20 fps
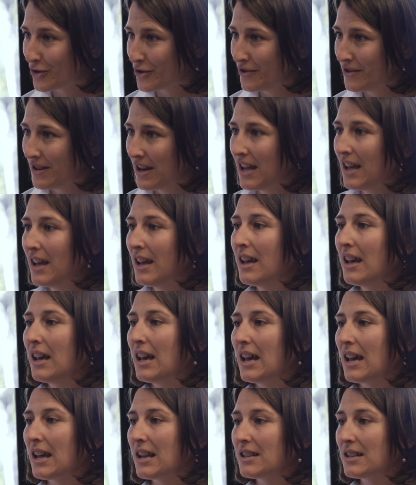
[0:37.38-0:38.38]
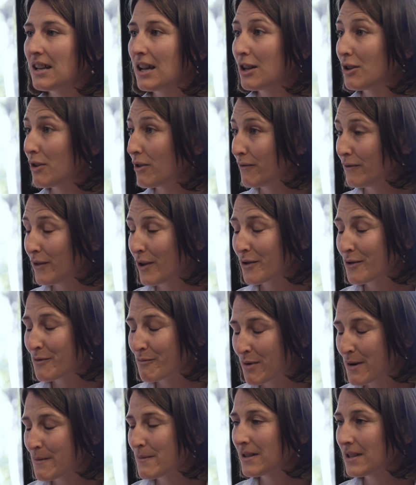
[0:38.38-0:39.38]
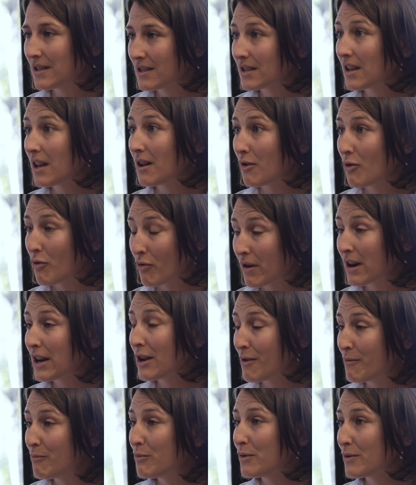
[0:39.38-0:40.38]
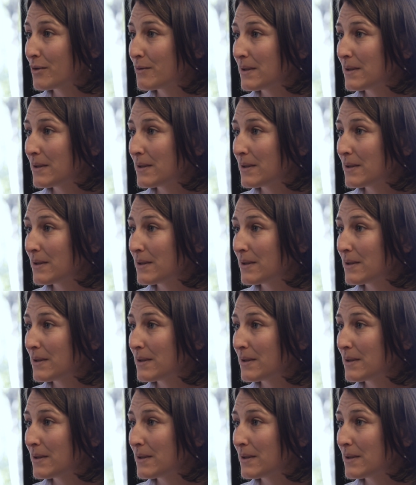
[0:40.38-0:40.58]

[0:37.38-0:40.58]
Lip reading: I established a team to deal with the